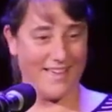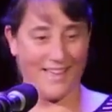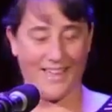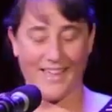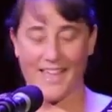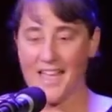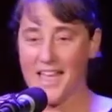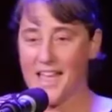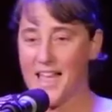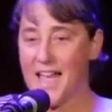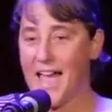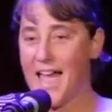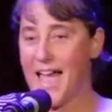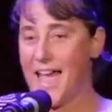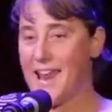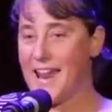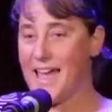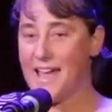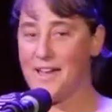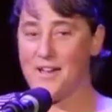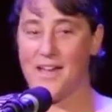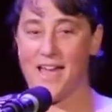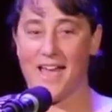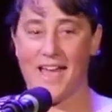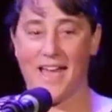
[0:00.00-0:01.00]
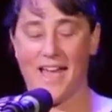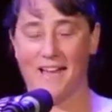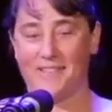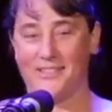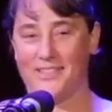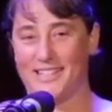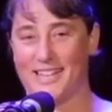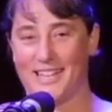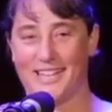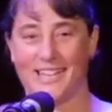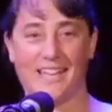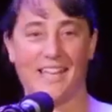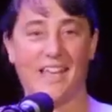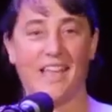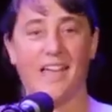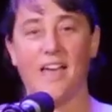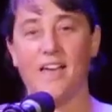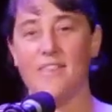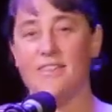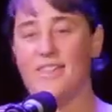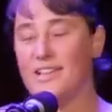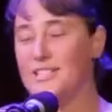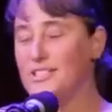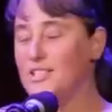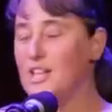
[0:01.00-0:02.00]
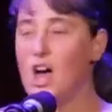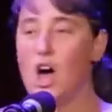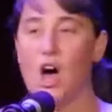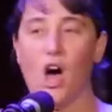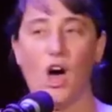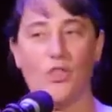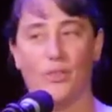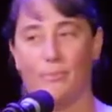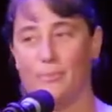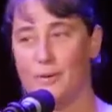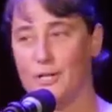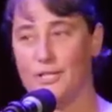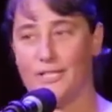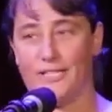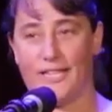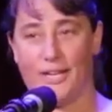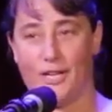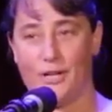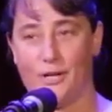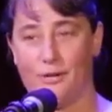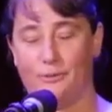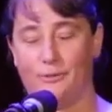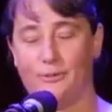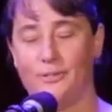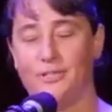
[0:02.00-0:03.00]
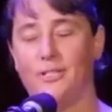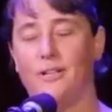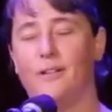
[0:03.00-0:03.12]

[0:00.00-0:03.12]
And I was like, that's all the birds I knew.